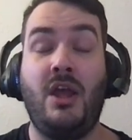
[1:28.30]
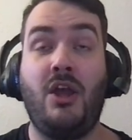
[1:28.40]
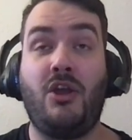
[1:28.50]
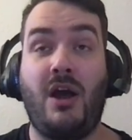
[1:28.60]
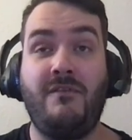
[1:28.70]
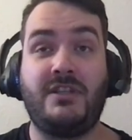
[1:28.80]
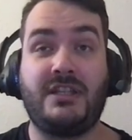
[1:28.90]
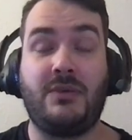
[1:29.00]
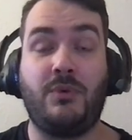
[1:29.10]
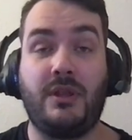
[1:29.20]

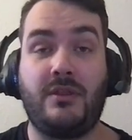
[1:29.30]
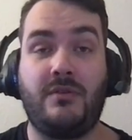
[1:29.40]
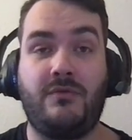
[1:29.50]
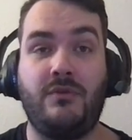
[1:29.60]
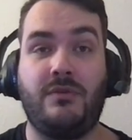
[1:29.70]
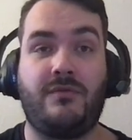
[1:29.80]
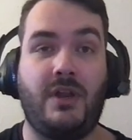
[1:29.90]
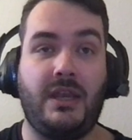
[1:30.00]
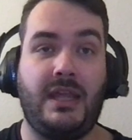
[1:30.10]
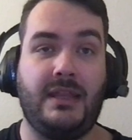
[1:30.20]
conversate with through the
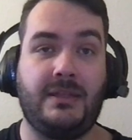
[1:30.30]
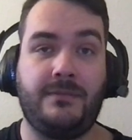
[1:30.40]
front end.